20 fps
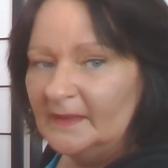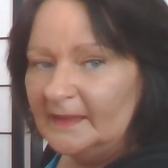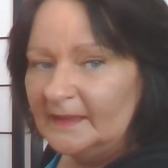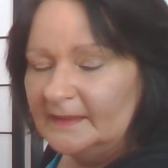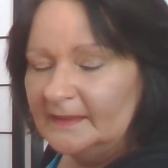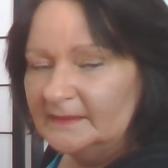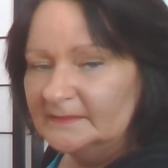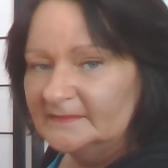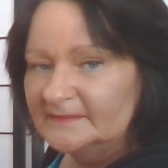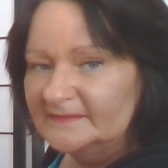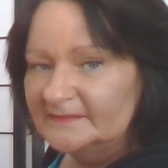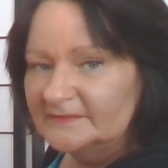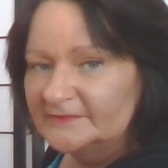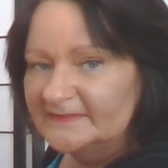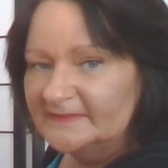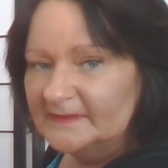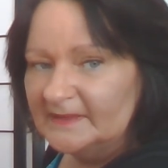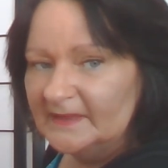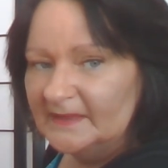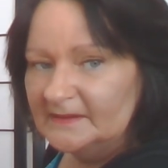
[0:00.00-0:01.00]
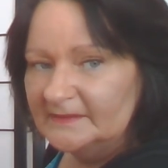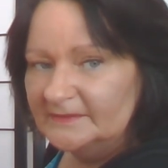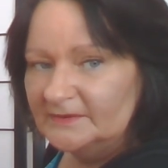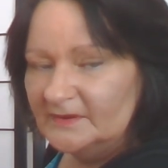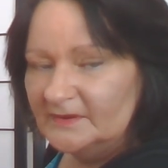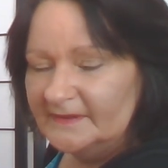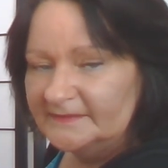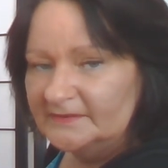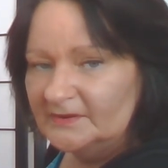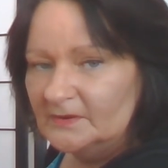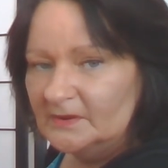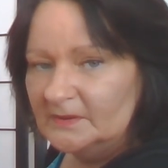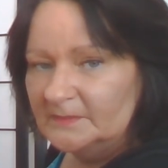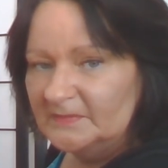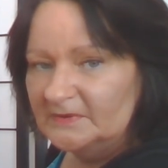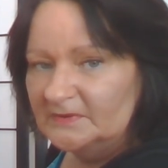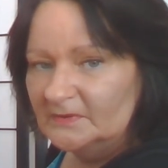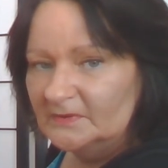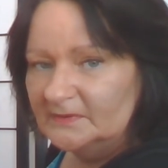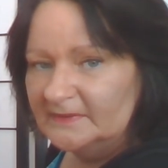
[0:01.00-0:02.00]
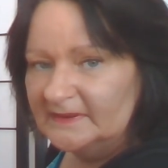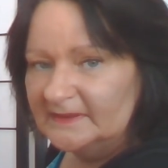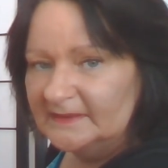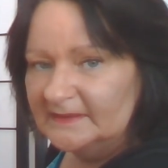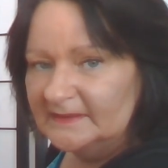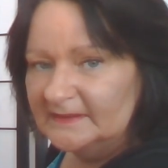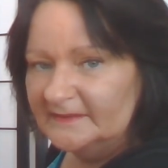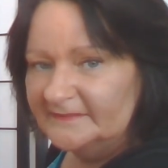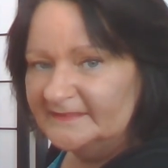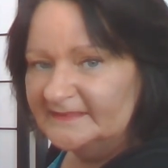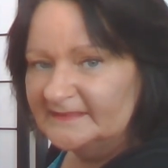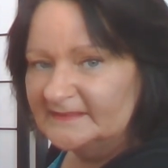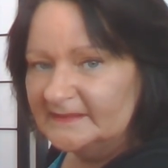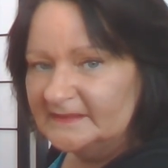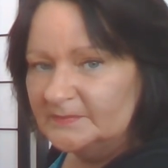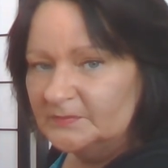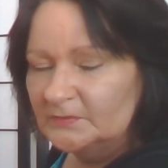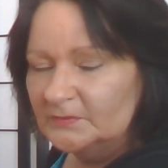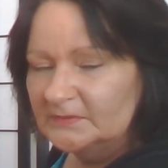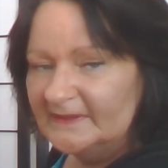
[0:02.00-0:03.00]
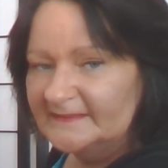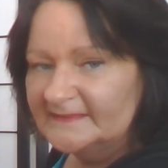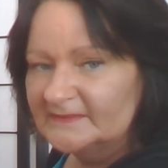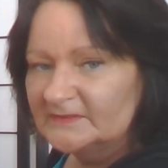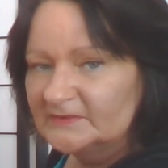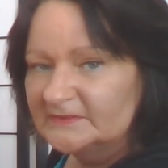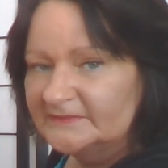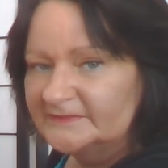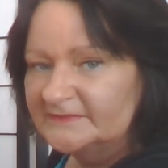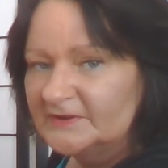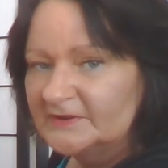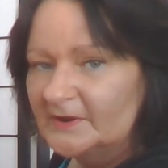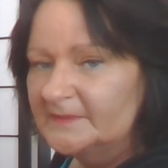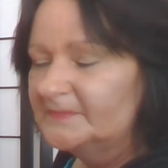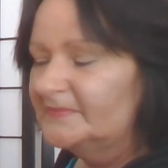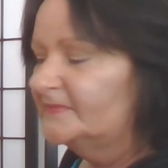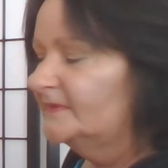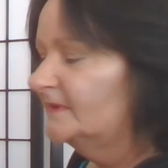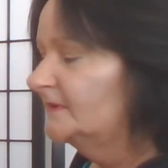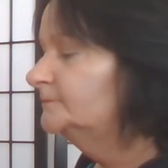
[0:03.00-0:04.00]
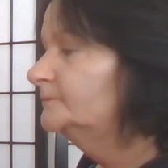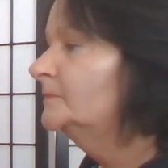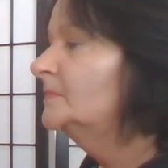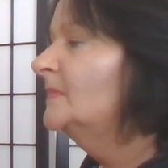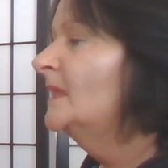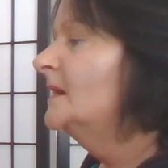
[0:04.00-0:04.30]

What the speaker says: and stressing out at night time and not getting enough sleep, all that sort of type thing.